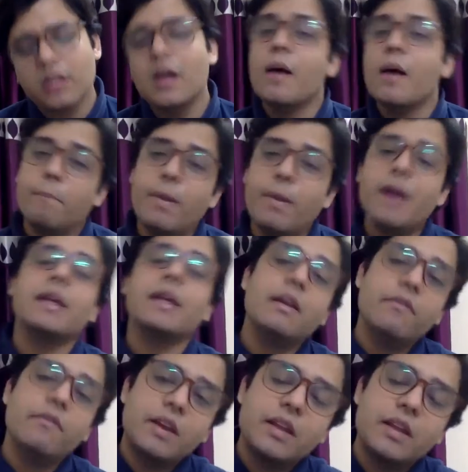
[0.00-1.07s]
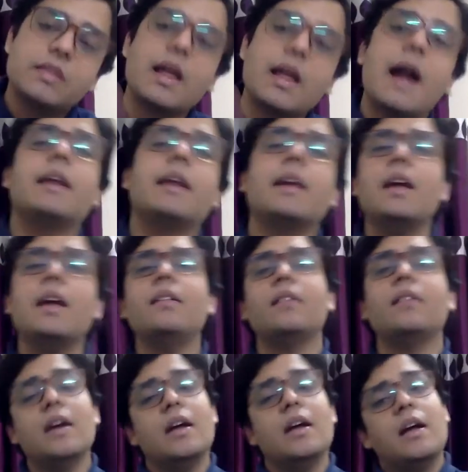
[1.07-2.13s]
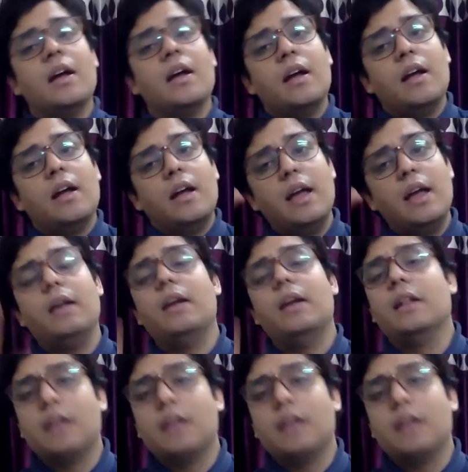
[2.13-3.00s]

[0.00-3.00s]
But even in that case, in